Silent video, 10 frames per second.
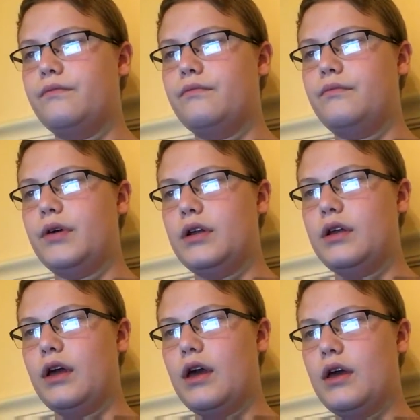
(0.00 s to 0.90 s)
But
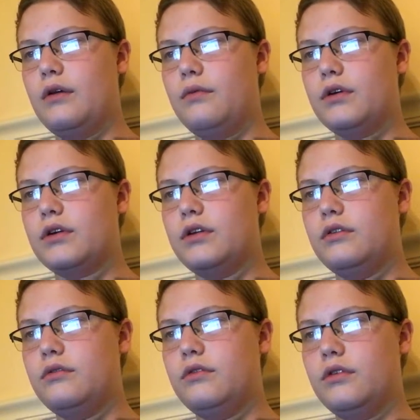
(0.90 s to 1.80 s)
hey, what can you
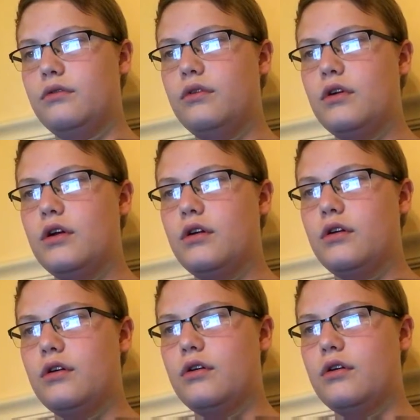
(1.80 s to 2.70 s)
do?
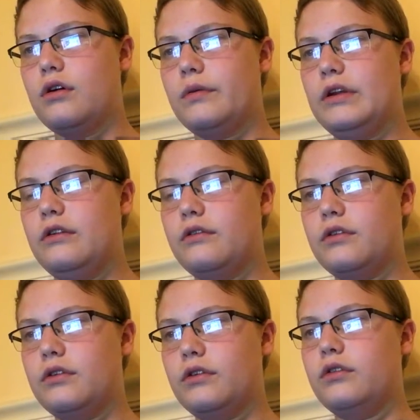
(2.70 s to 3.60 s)
I mean, you could
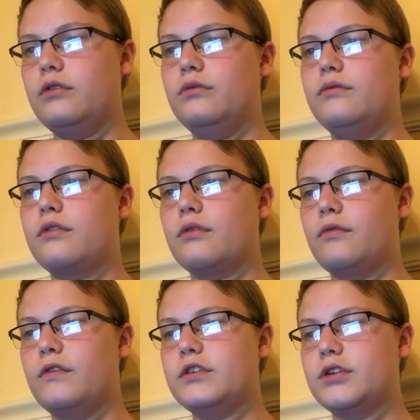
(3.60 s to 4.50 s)
include some
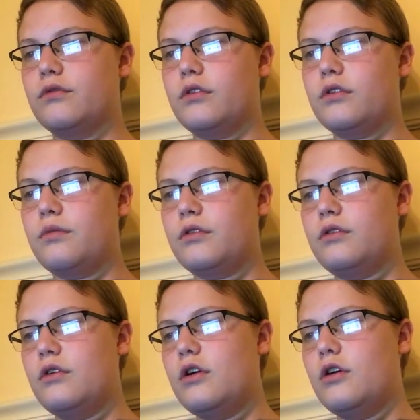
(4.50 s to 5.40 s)
fishing rods, but
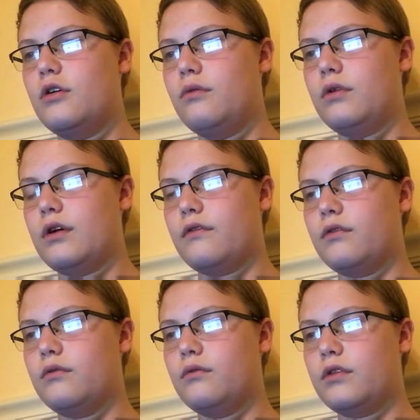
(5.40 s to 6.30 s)
whatever.
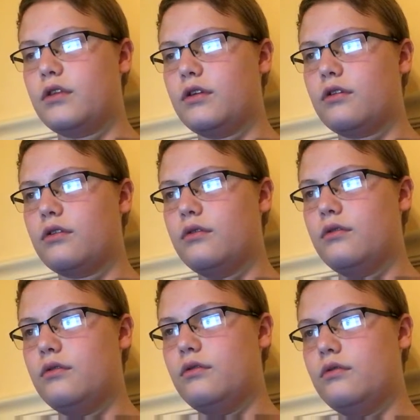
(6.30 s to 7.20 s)
What's this?
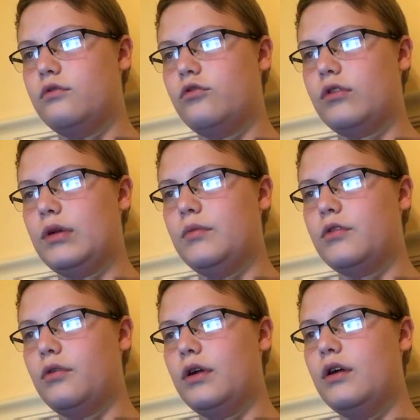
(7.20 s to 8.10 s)
Dream
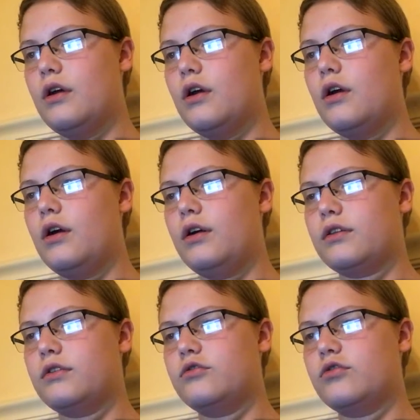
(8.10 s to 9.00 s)
toy? Oh, it's
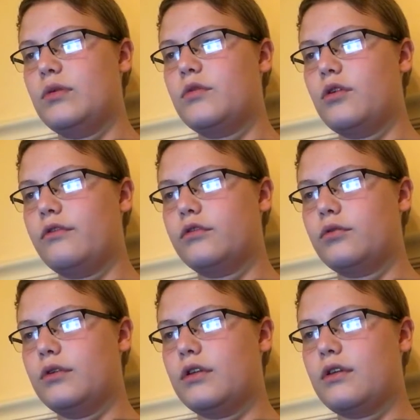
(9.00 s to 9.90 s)
the dream toy for
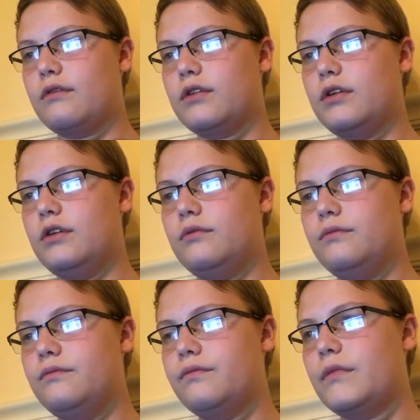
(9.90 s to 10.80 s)
2017,
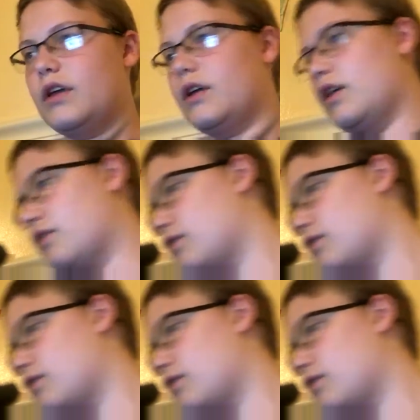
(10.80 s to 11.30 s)
I guess.